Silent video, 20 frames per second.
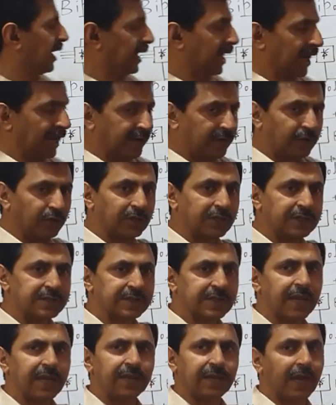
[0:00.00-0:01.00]
end to this
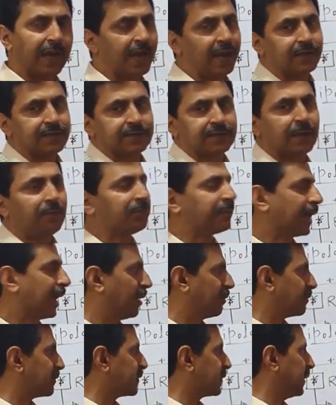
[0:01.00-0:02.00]
end, and
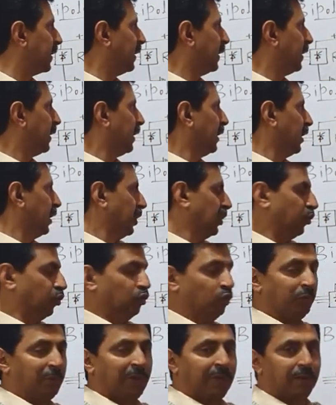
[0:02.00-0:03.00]
sometimes
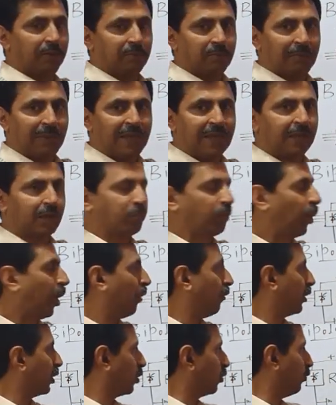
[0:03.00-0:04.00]
you may make
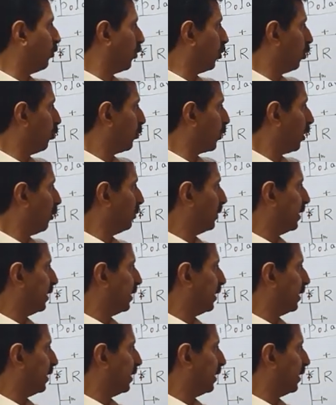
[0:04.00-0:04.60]
power to flow from